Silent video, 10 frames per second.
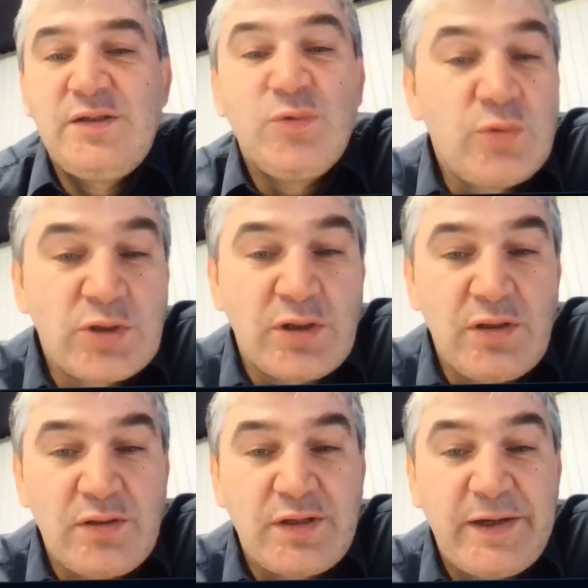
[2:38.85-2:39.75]

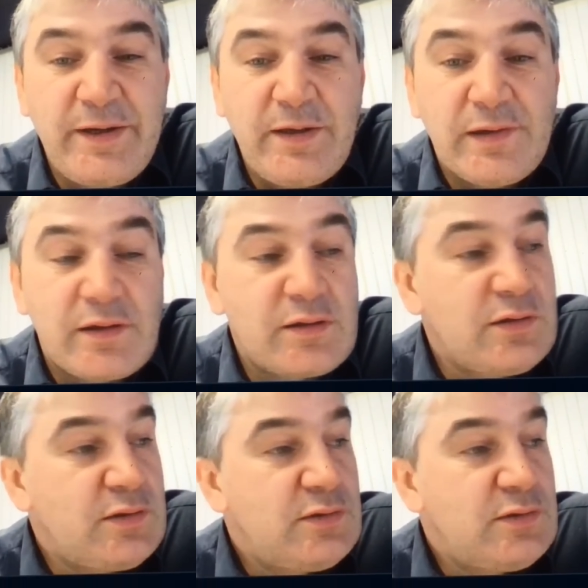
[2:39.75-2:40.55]
unusual career.